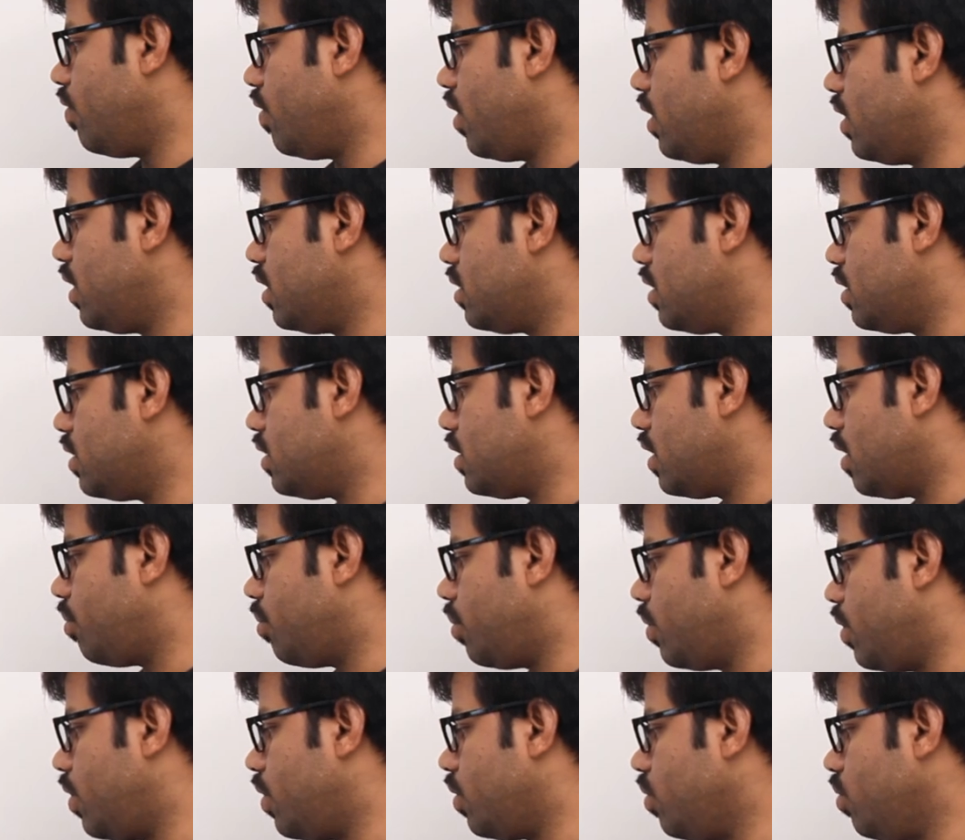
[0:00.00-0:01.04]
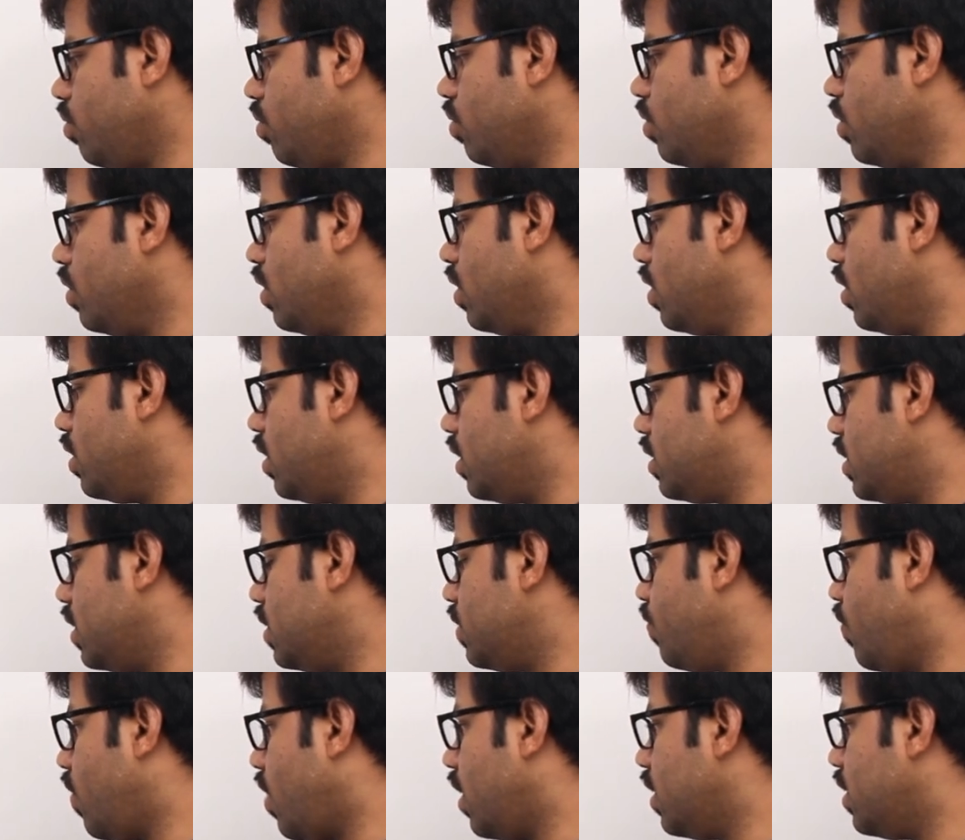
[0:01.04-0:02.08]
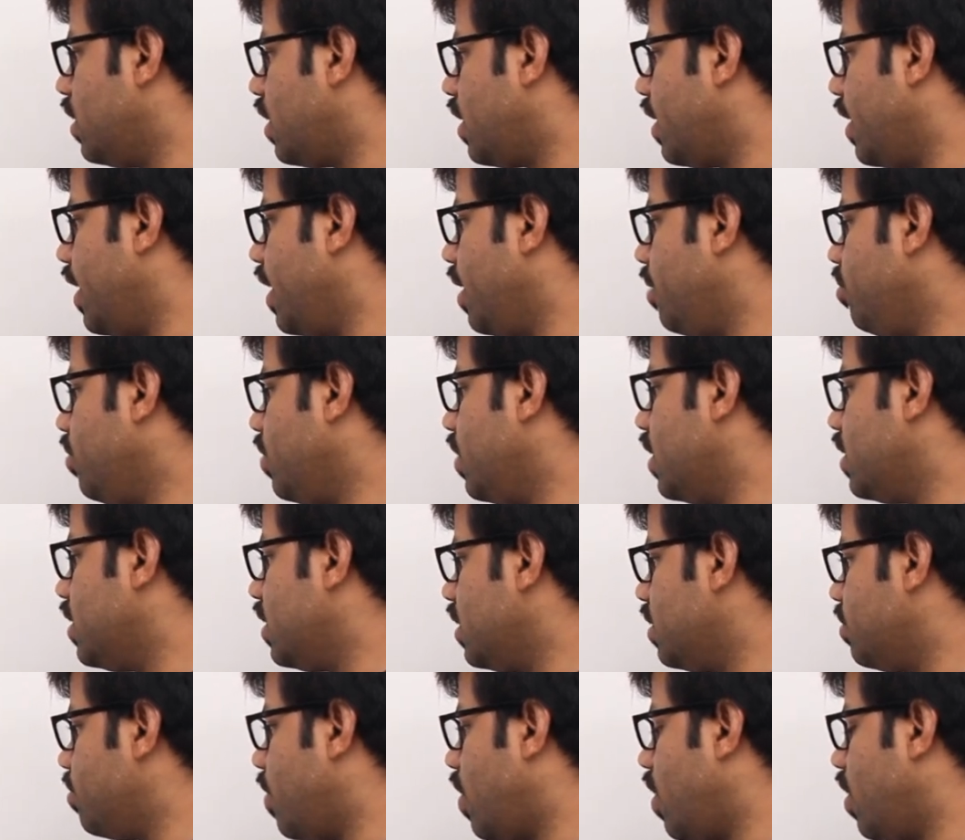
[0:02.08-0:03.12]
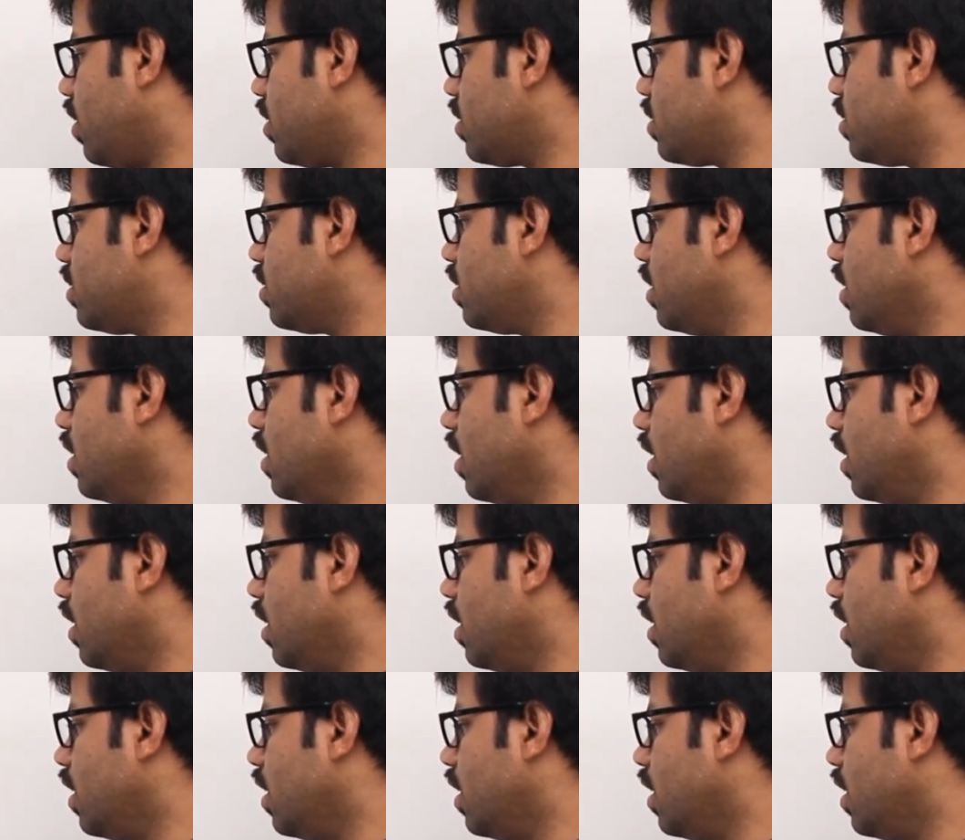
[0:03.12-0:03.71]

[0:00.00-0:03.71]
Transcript: 1, this is tuple 2, this is father name, this is marks.